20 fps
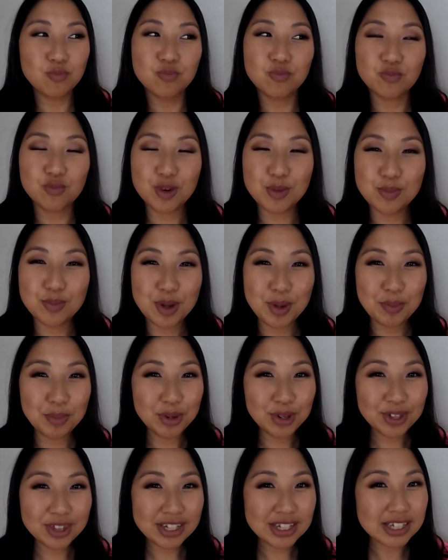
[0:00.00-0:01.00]
Remember
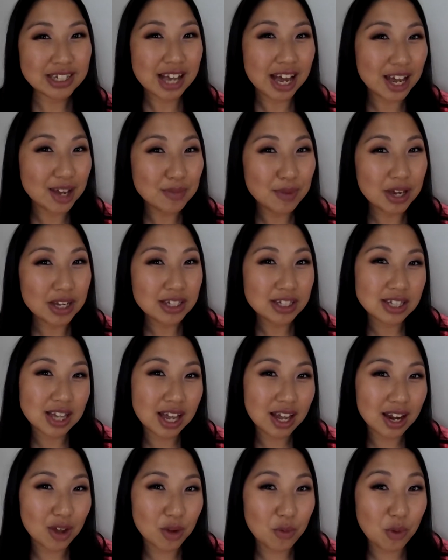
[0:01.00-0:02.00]
the time I
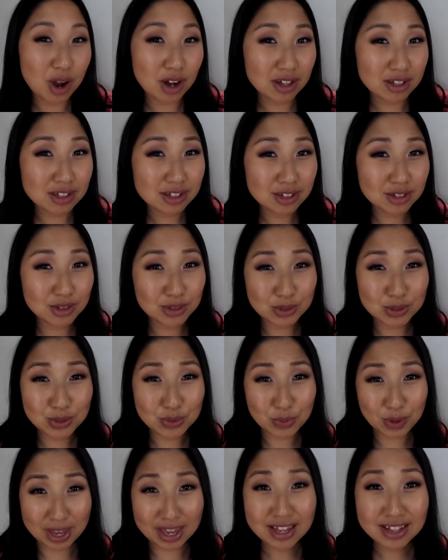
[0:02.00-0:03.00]
said I wanted to lose
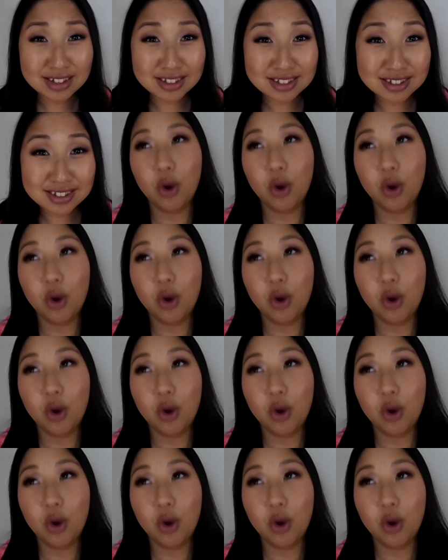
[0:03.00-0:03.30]
weight?